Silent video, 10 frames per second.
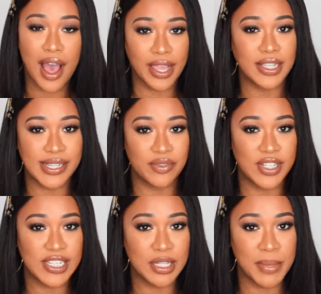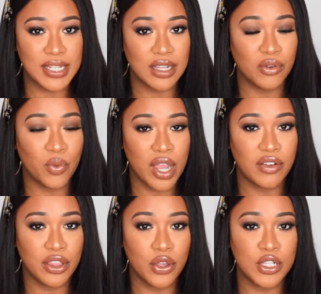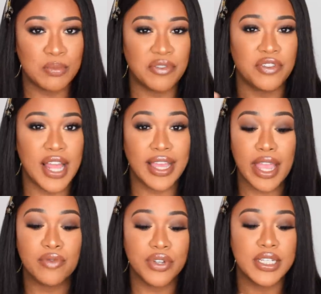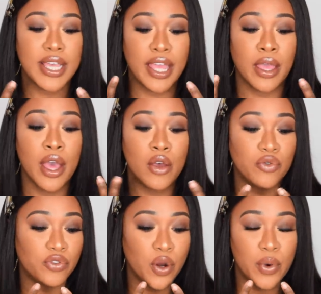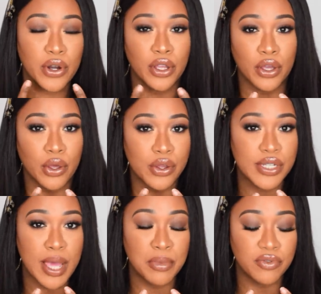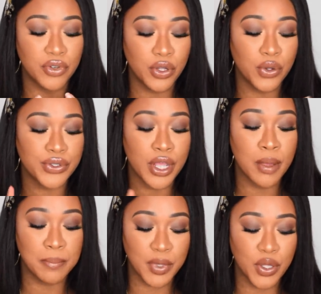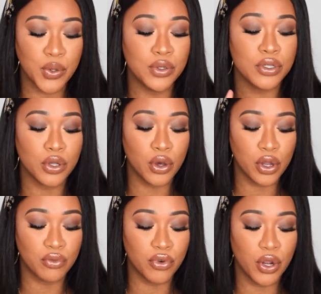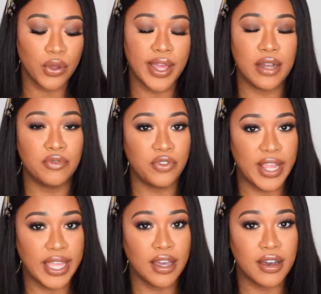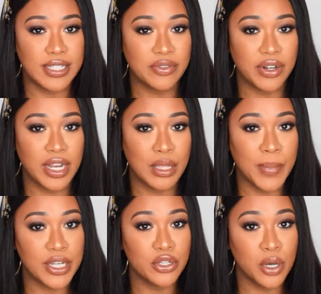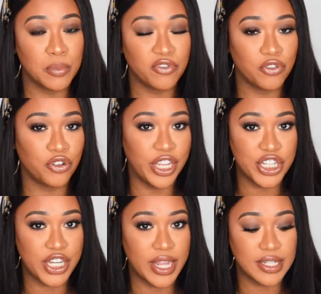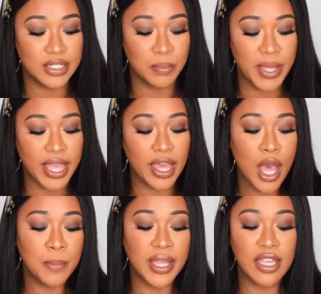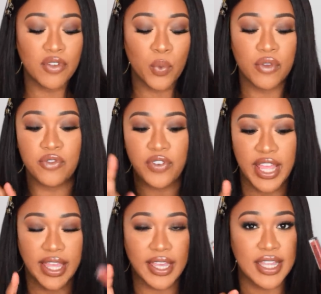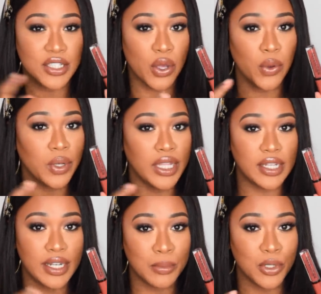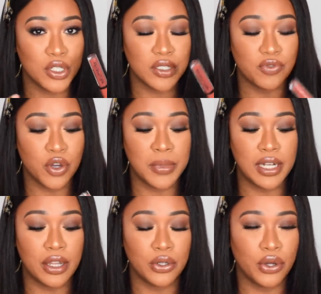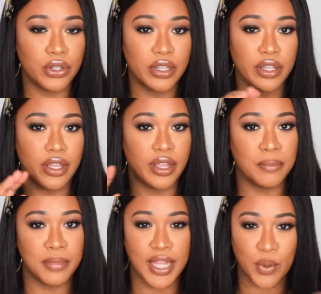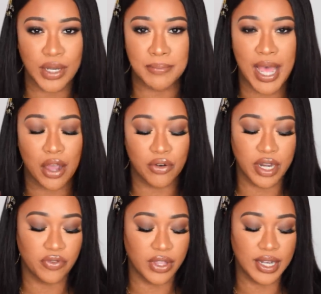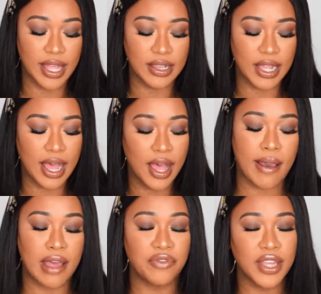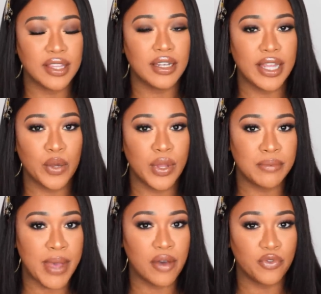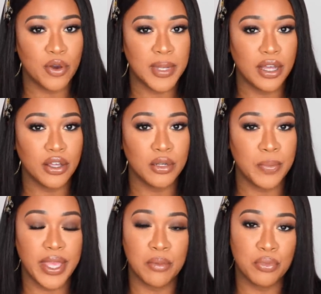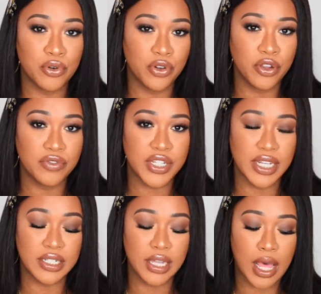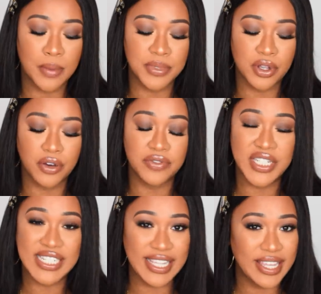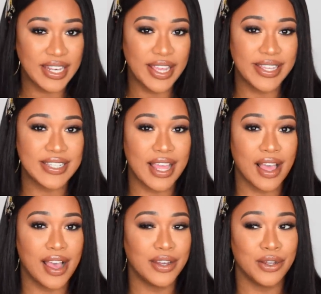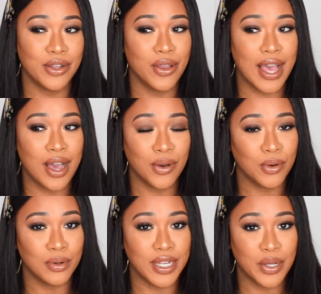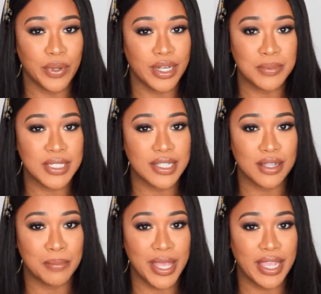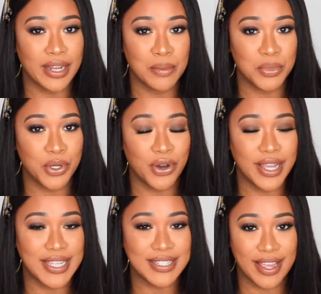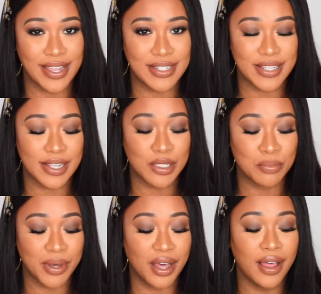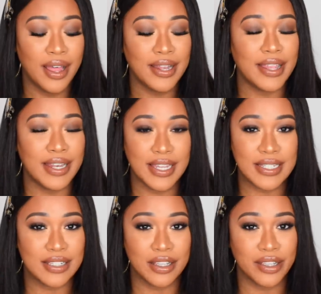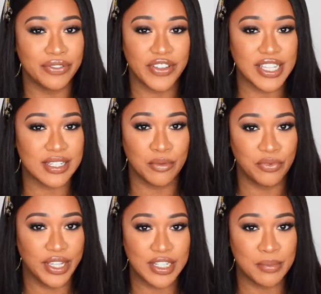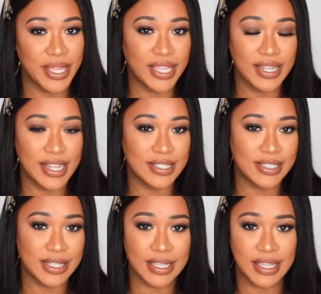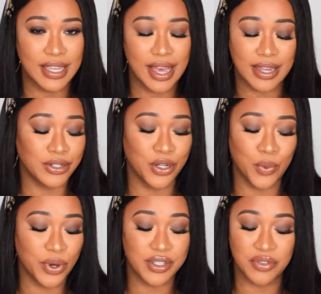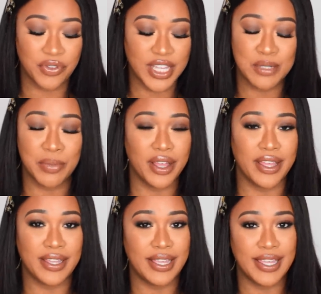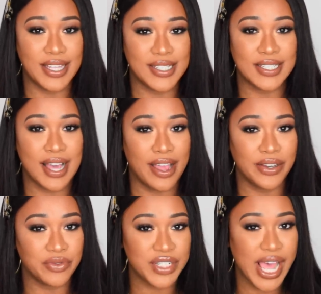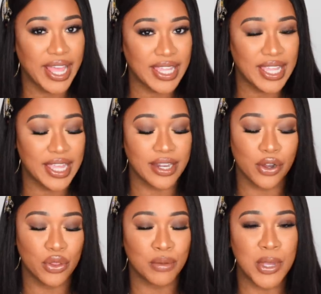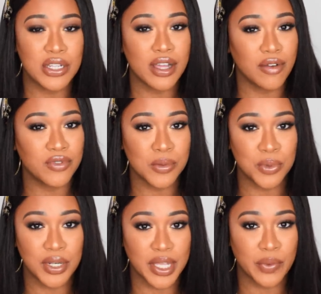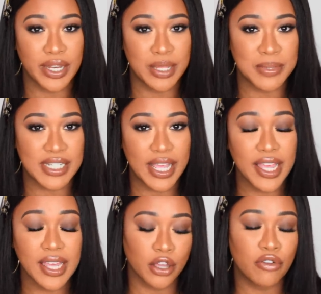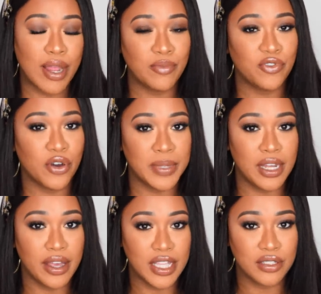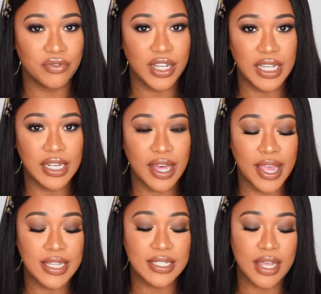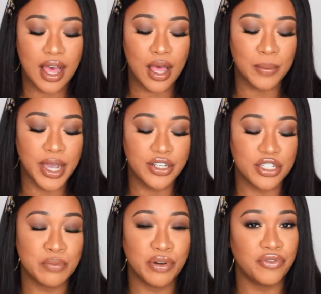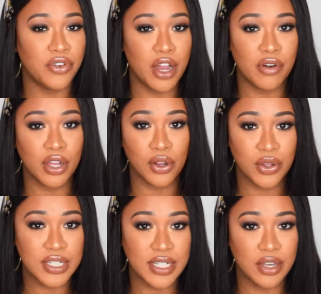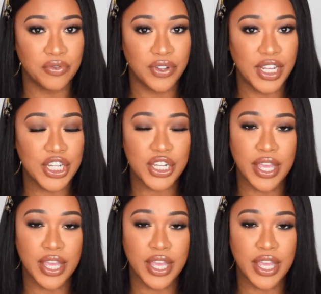I could definitely see myself wearing those, but for like everyday throw on and go type of nudes, Muse, Gone Rogue and Fling are definitely my top three shades to pick. But even with Fling, it's only the lip gloss formula, not the liquid matte or anything like that. I think the liquid matte formula could be improved in terms of stickiness. Like, I don't know how liquid lipsticks are made, I'm not a scientist, but they need to fix something to make it less sticky. I don't know what to fix, but it is kind of tacky and not the most comfortable liquid lipstick. The creme formula is really nice. I just prefer a glossier finish.